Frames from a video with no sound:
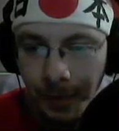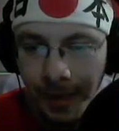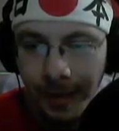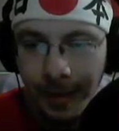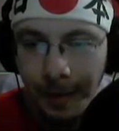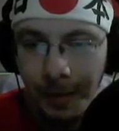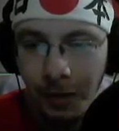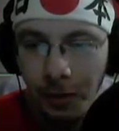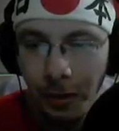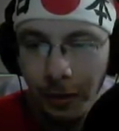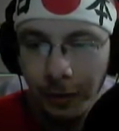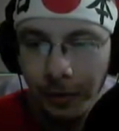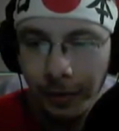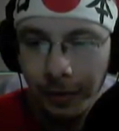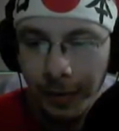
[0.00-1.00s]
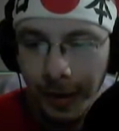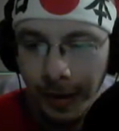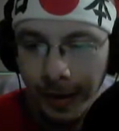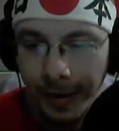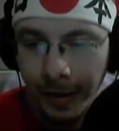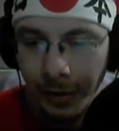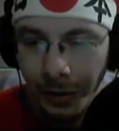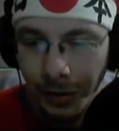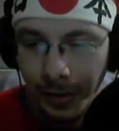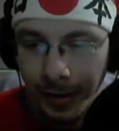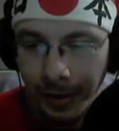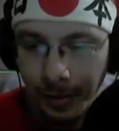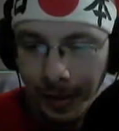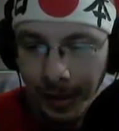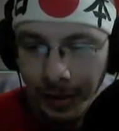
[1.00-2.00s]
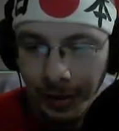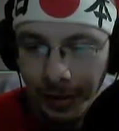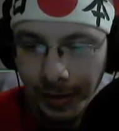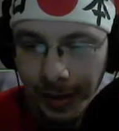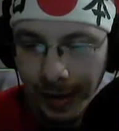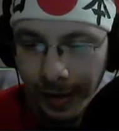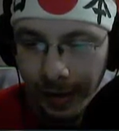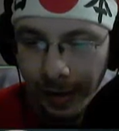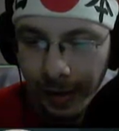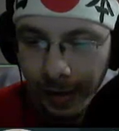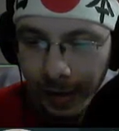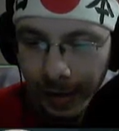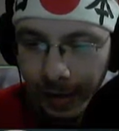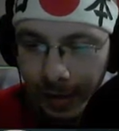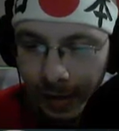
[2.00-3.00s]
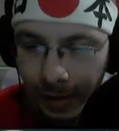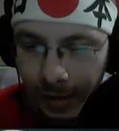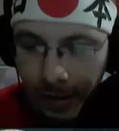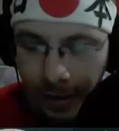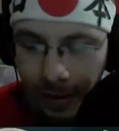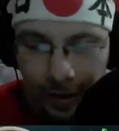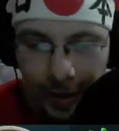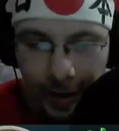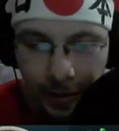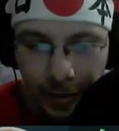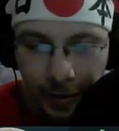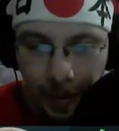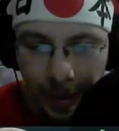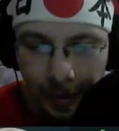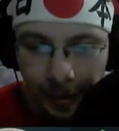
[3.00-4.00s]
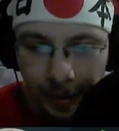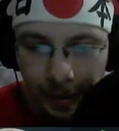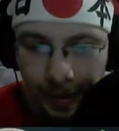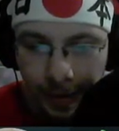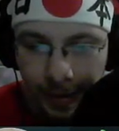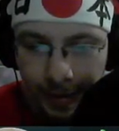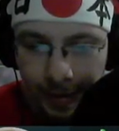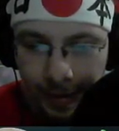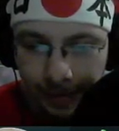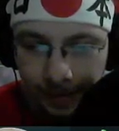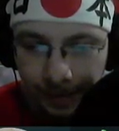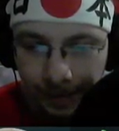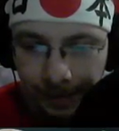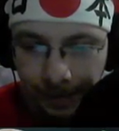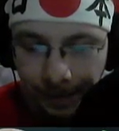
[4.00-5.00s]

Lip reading: I'm just gonna give the Grove the Century to sure that I get the mana at least.